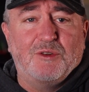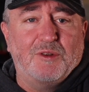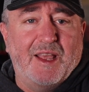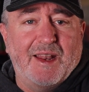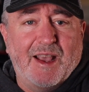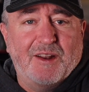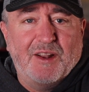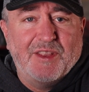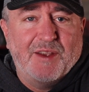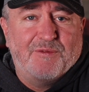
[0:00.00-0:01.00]
or let out
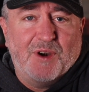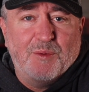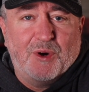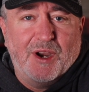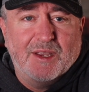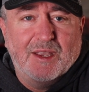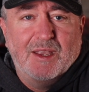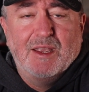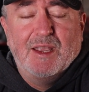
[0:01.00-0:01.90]
on that front brake